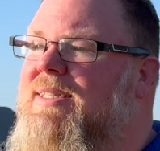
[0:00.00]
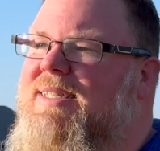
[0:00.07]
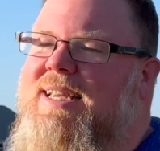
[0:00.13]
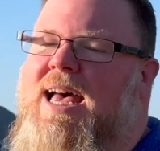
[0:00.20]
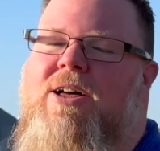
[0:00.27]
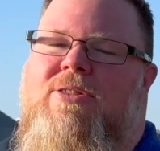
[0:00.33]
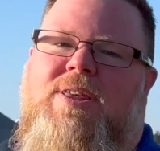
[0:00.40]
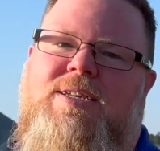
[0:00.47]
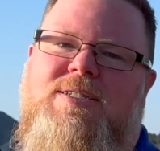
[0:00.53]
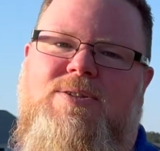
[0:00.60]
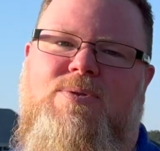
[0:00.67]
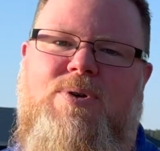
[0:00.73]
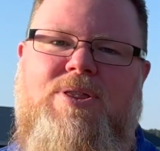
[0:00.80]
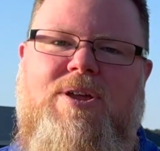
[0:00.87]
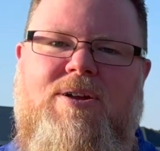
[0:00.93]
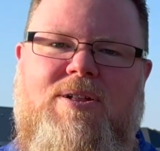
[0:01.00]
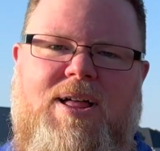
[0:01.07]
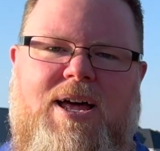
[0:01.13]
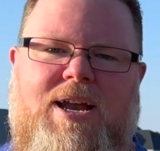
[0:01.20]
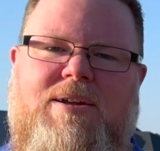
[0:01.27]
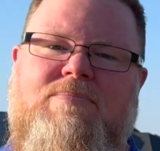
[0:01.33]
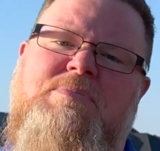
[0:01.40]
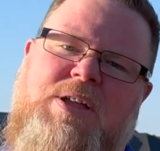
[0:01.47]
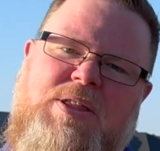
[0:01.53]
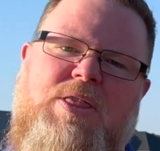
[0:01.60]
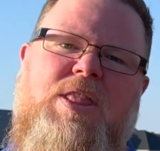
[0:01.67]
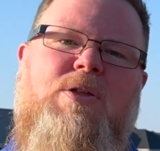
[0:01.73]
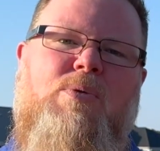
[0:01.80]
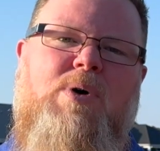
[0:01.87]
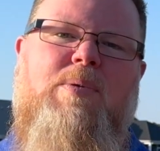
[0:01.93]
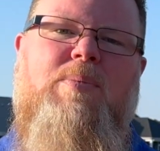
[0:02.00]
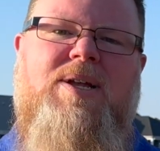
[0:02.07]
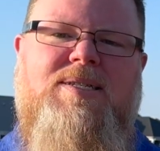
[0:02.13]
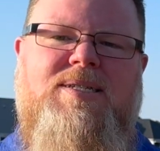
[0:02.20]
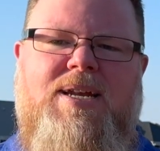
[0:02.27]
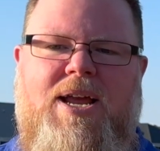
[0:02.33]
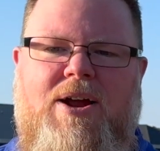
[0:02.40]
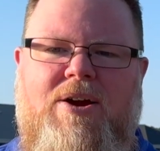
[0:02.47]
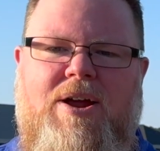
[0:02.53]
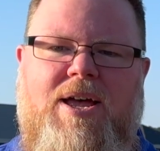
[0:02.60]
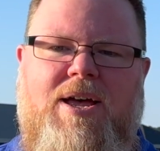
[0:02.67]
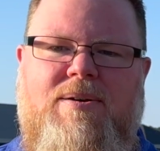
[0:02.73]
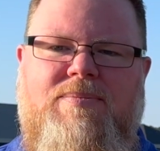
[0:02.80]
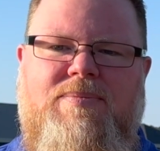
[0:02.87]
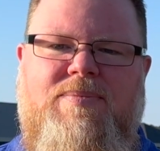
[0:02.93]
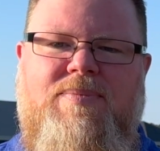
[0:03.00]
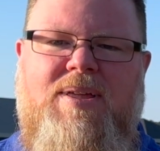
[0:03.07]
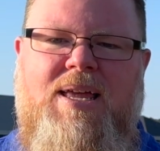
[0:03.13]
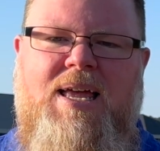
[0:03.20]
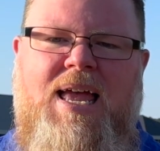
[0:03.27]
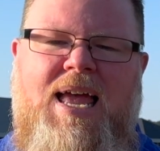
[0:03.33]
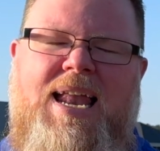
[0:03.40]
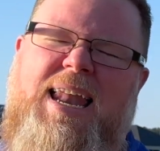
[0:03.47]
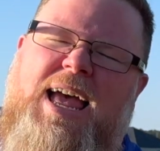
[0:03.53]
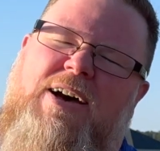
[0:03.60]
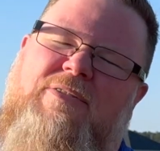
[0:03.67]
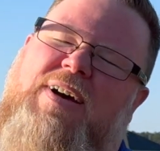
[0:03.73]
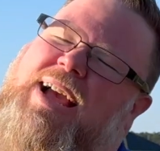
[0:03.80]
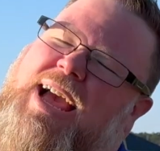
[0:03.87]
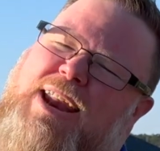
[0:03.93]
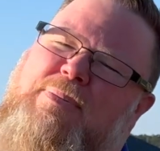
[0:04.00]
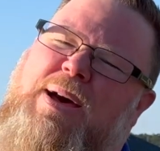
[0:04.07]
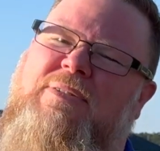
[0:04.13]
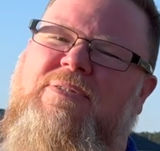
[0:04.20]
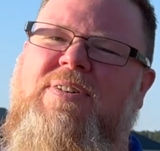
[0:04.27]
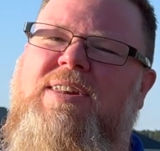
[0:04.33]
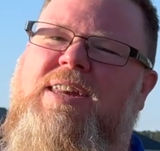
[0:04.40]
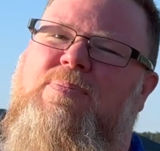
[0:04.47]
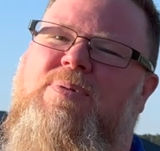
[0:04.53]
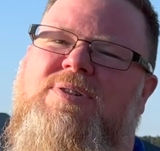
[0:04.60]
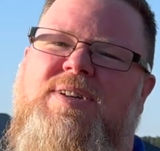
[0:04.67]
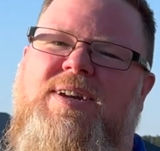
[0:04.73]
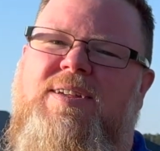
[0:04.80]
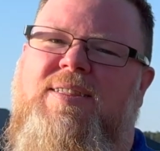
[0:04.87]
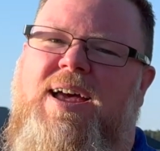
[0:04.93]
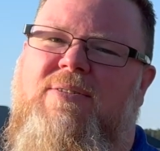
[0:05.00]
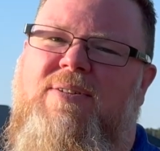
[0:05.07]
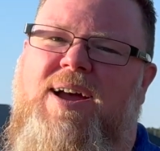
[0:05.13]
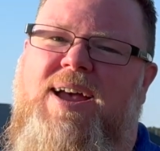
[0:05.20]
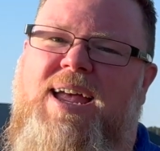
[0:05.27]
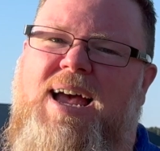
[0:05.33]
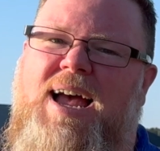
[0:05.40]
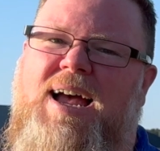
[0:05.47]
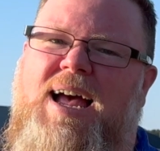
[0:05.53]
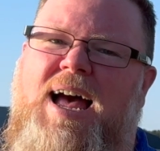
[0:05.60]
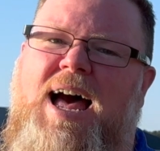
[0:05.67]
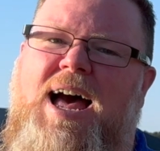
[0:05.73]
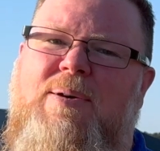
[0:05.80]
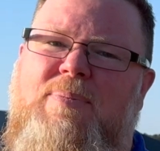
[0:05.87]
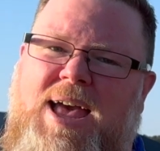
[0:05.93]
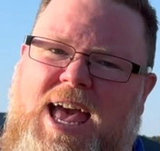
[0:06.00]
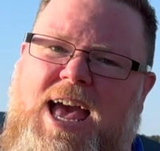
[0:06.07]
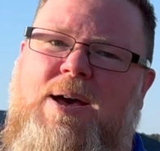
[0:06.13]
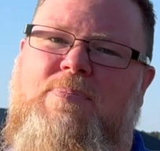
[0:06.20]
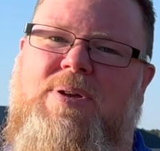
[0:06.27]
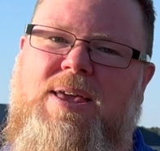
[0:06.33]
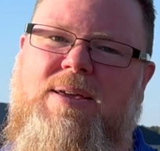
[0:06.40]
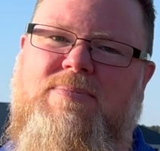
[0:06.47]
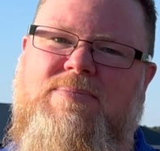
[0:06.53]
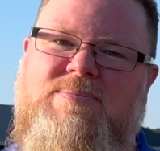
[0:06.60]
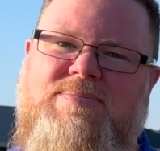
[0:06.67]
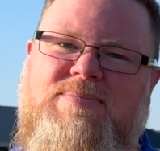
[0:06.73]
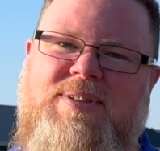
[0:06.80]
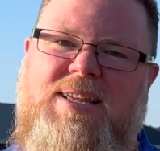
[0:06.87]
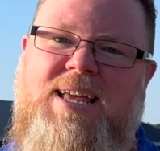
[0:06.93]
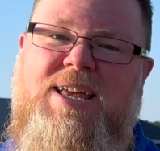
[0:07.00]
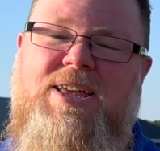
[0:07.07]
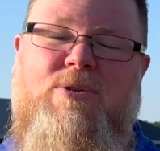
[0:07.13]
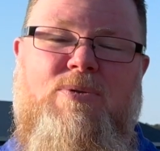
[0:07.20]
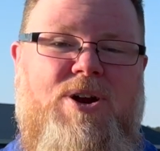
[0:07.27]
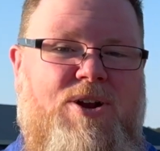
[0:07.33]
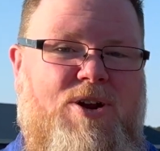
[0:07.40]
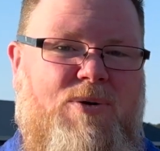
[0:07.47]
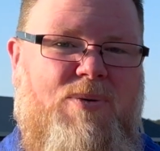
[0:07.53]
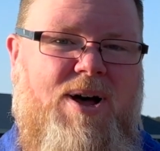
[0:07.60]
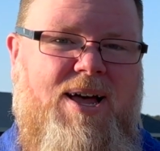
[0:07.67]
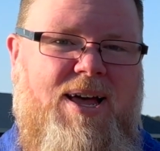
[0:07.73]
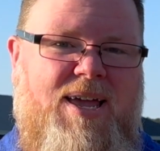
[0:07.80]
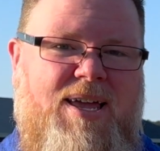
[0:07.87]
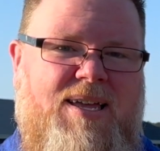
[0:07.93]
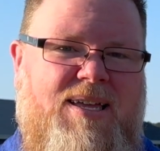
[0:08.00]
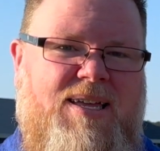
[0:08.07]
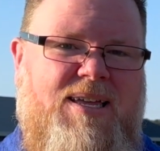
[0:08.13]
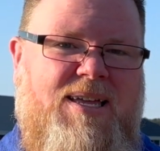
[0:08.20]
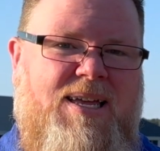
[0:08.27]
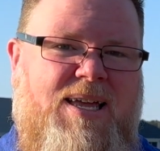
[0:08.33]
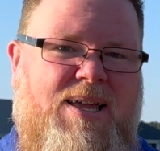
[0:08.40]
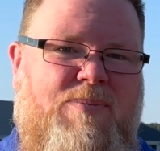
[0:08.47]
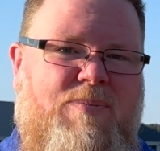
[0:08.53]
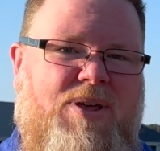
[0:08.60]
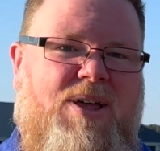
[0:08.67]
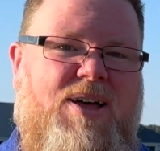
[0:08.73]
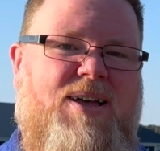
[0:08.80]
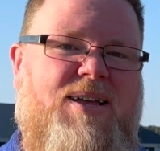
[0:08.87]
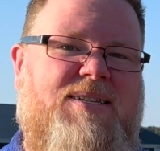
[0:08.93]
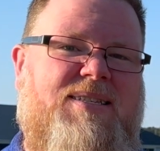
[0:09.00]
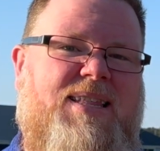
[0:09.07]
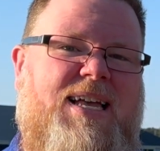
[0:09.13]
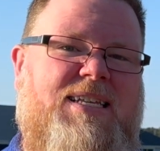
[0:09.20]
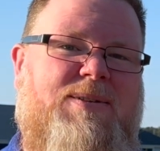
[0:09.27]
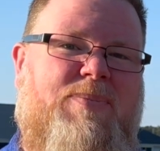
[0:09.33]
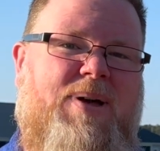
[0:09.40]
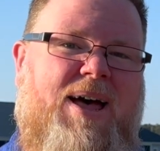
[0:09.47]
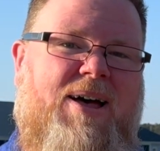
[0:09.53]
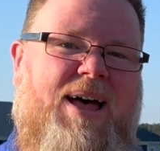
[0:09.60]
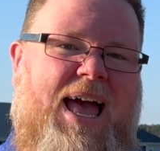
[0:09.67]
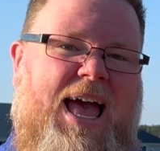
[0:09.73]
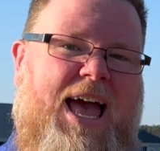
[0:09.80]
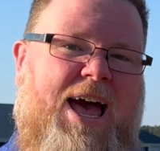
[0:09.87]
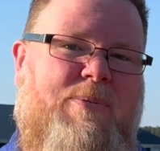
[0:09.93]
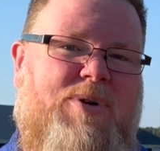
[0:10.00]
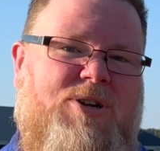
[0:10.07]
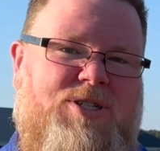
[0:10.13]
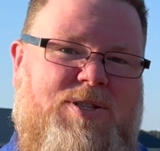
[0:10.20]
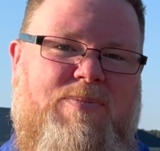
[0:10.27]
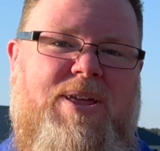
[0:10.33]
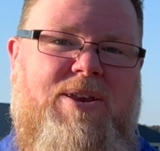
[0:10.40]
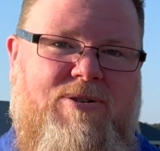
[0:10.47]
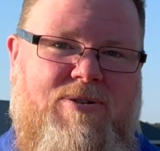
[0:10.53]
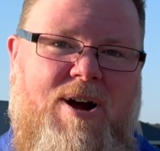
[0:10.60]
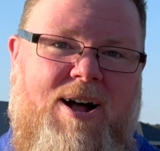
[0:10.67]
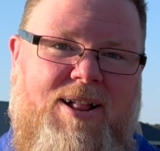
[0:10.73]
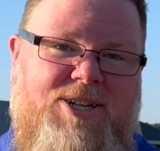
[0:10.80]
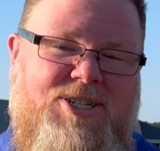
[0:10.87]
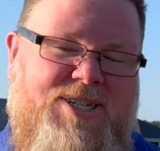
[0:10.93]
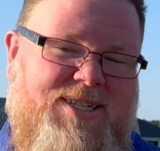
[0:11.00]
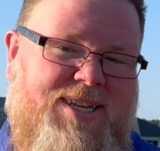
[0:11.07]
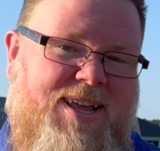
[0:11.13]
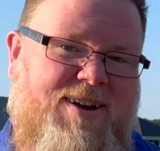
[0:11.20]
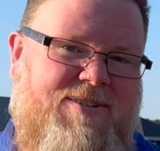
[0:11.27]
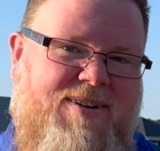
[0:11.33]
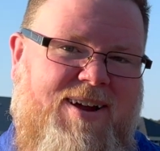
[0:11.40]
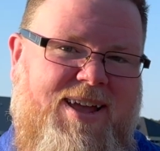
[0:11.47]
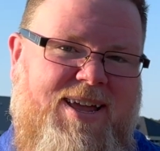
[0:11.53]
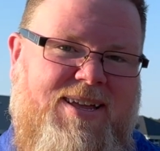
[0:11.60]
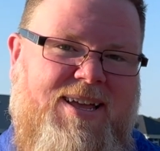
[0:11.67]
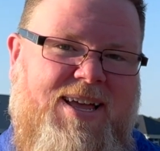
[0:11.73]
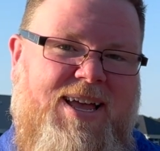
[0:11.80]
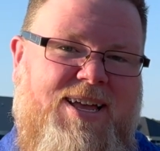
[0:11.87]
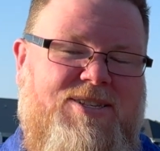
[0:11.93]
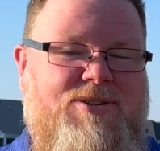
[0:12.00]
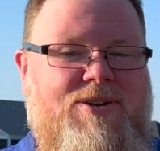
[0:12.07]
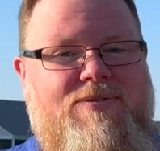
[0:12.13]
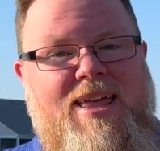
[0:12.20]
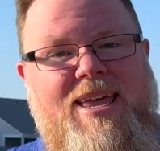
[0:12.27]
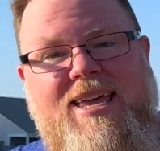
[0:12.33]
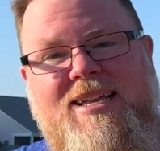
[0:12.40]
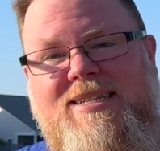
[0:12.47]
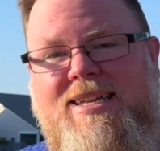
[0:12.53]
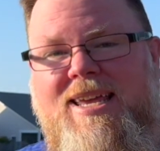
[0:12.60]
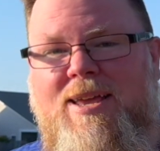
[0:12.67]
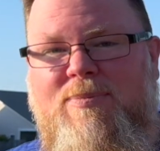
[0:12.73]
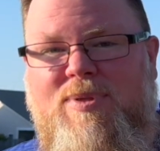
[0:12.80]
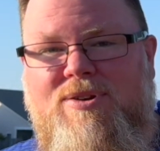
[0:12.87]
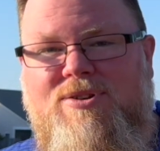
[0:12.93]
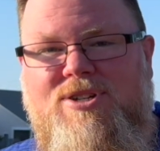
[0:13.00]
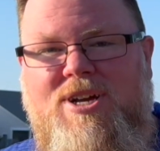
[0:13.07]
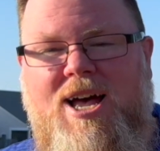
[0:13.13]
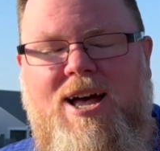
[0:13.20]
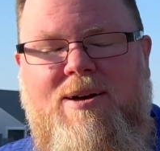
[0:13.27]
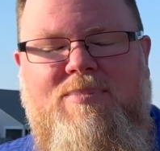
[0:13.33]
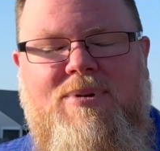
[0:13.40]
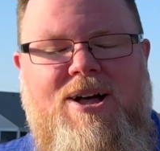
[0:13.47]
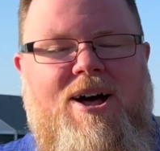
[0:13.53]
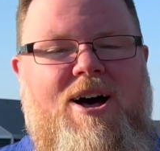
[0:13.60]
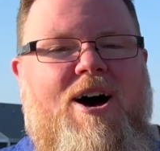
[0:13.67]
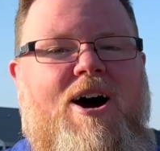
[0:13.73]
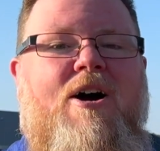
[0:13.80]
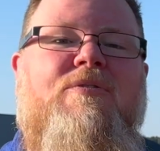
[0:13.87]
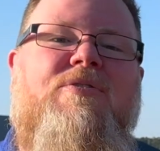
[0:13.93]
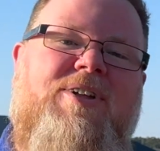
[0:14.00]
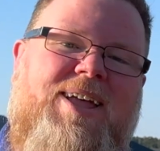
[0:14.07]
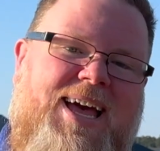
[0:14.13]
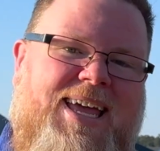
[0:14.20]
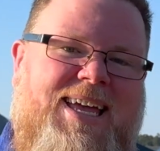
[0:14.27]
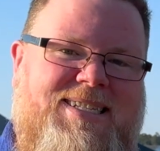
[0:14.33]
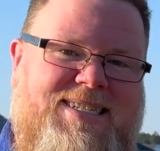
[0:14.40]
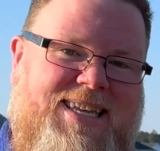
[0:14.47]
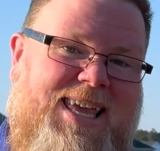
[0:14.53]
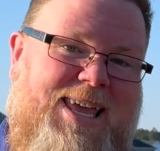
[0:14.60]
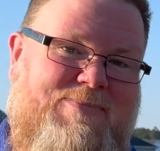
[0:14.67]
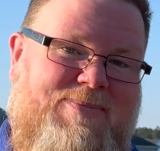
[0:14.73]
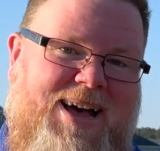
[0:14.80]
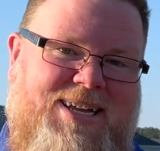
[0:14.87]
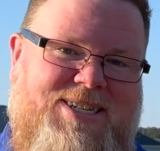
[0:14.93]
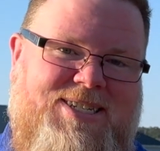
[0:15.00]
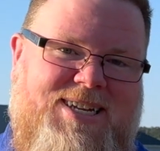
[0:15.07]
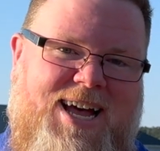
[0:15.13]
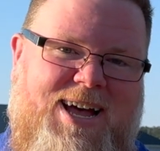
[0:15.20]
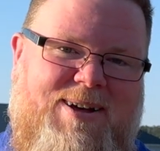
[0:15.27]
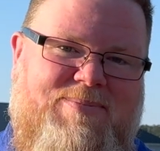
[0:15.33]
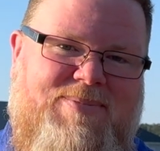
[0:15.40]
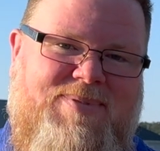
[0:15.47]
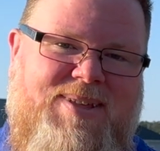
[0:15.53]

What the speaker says: Southeast North Carolina, in the Wilmington area. Now, if I got about 50% of that right, I'm happy. You want to know why? Because that's about how much the meteorologists get it right. So if they get to keep their job, hopefully I get to keep my job.